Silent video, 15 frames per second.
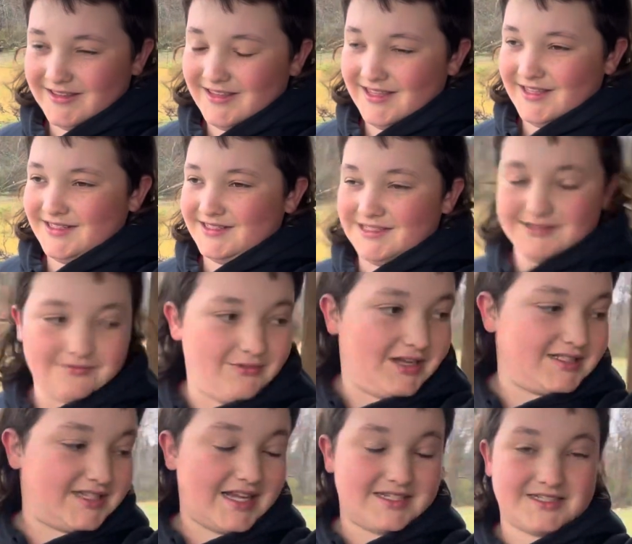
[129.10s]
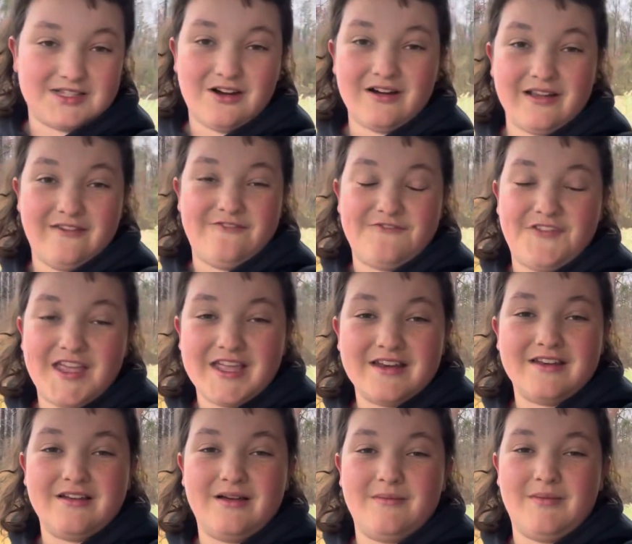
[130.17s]
this was I started feeding
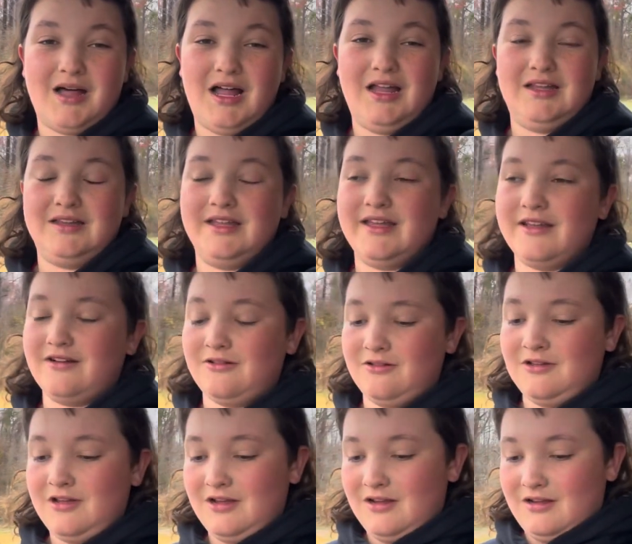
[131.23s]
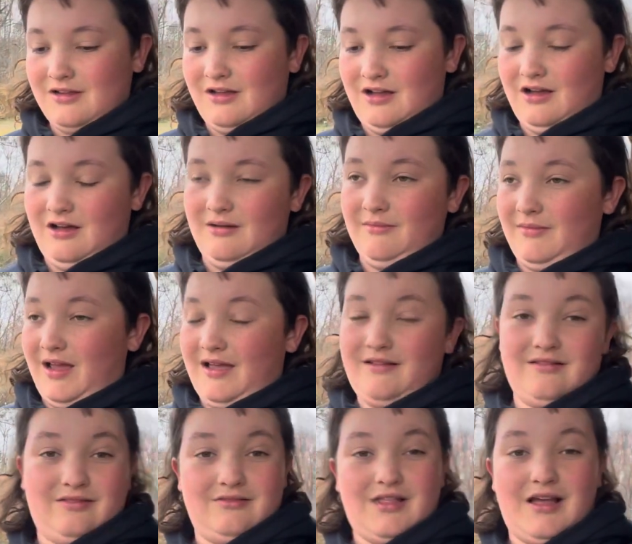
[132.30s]
them a little,
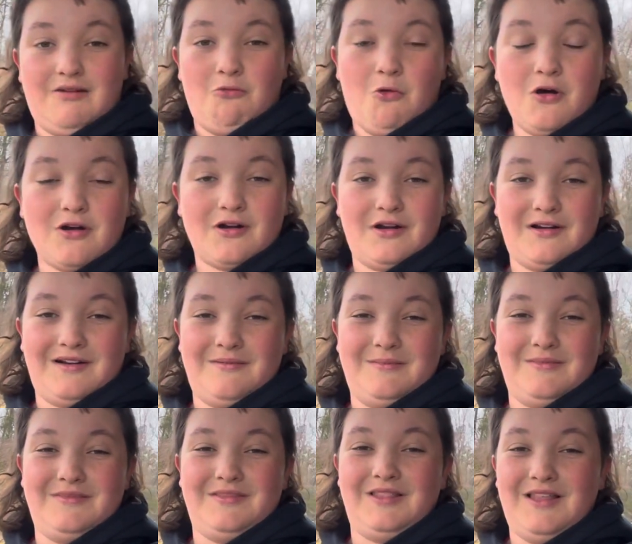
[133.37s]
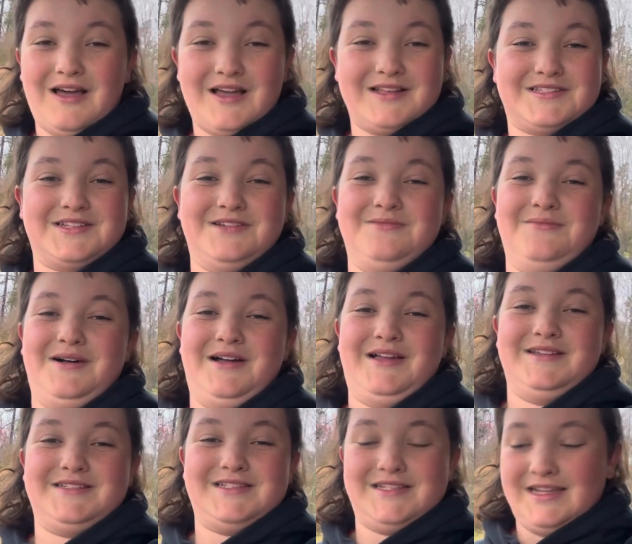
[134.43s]
like watering them a lot too
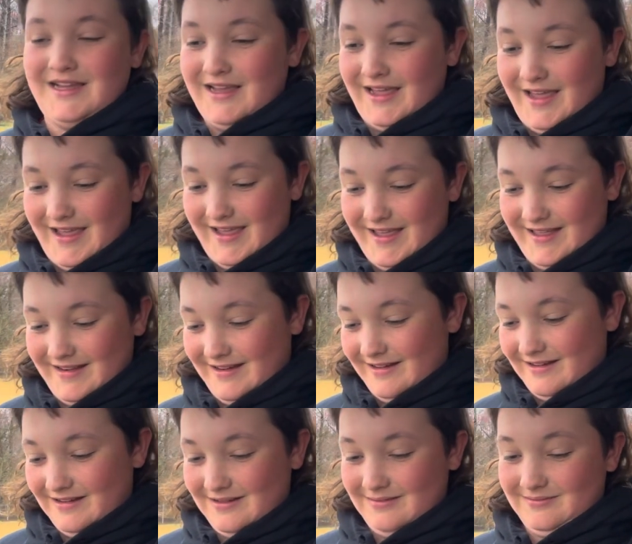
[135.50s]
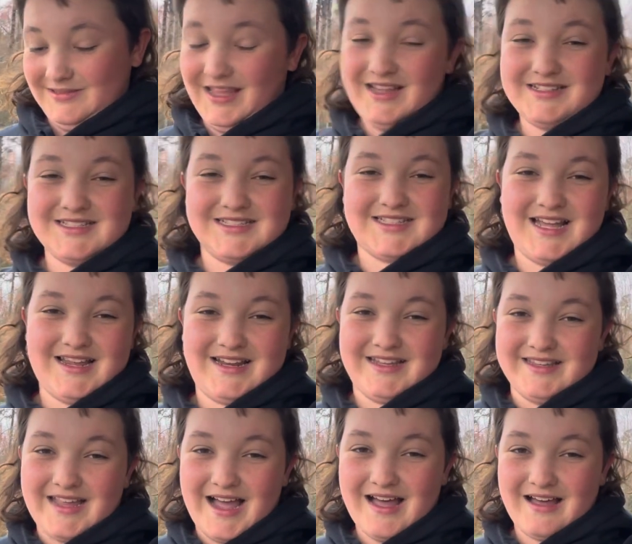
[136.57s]
much. And they just kind of
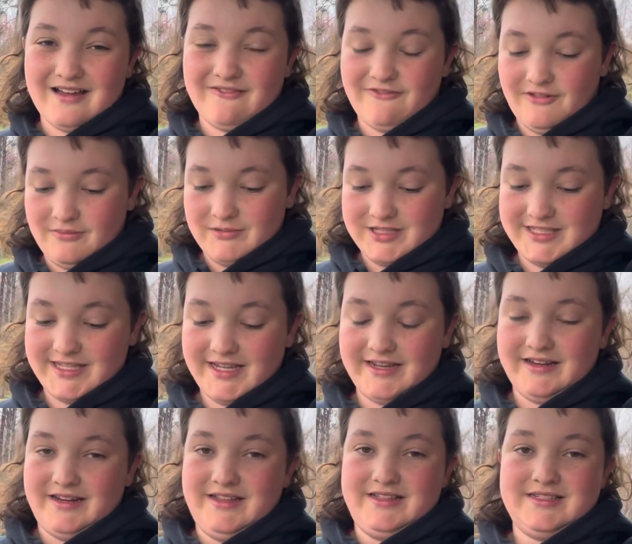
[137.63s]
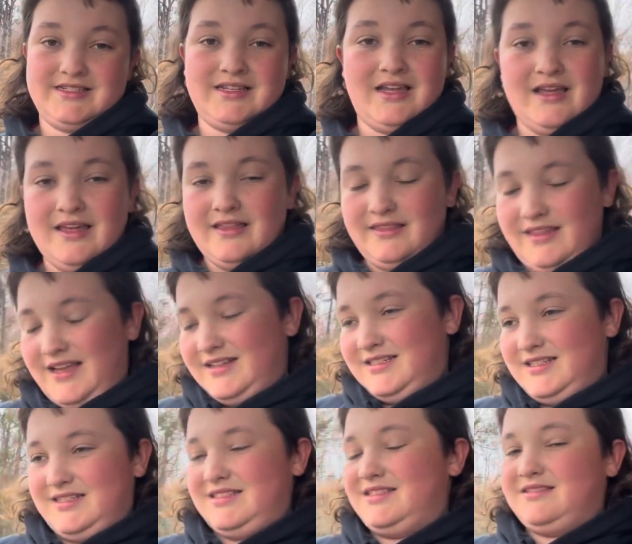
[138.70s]
died from a sickness that
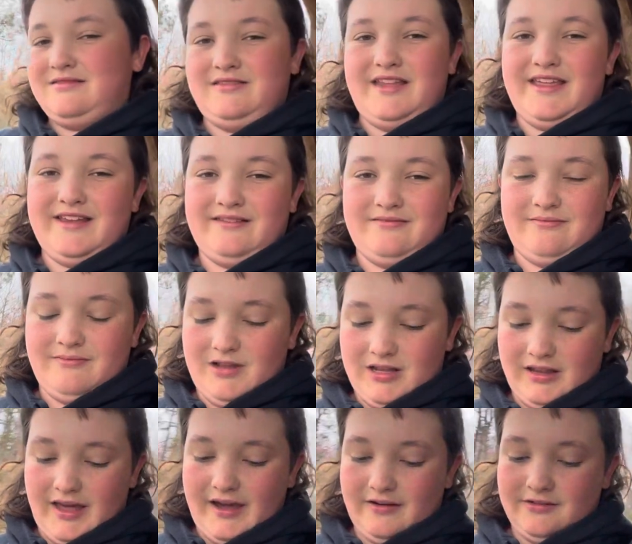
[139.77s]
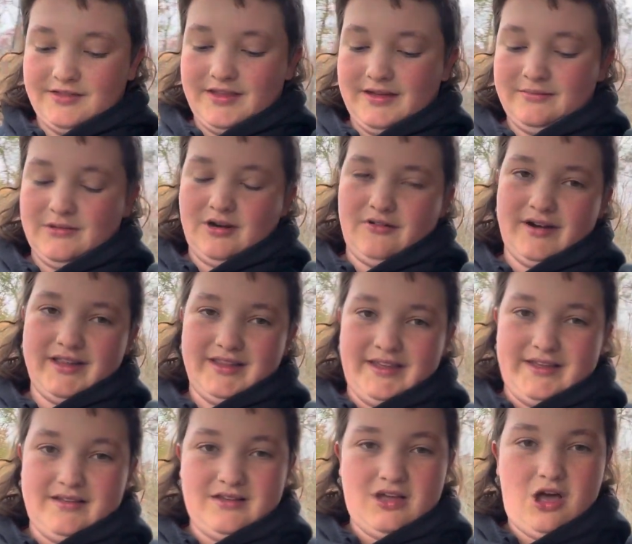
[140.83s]
just didn't allow them to
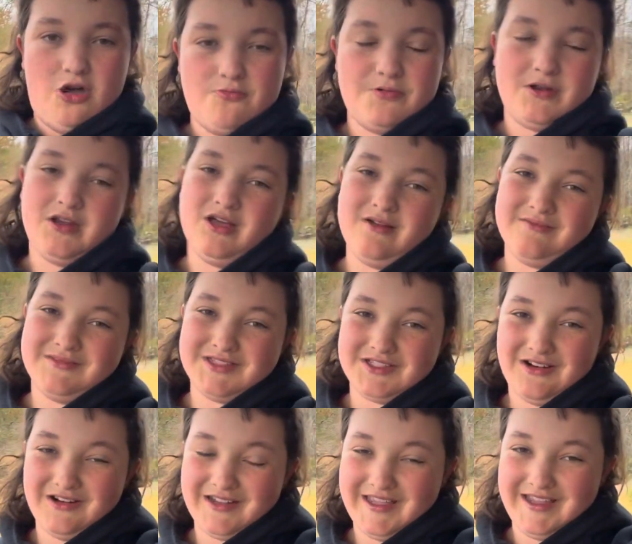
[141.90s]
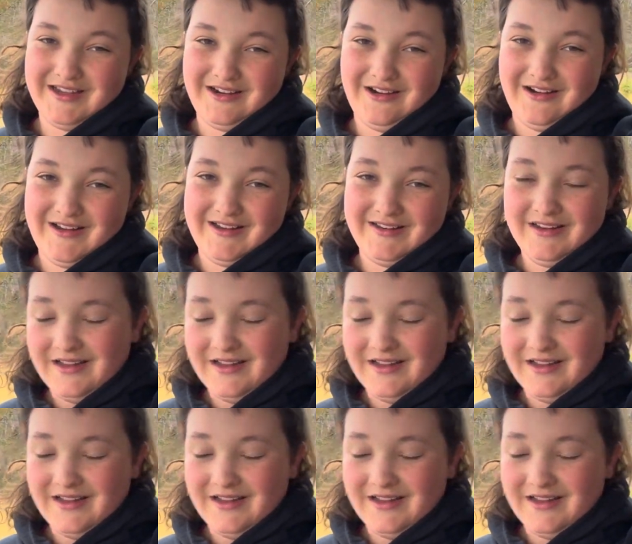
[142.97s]
really open up and start getting green.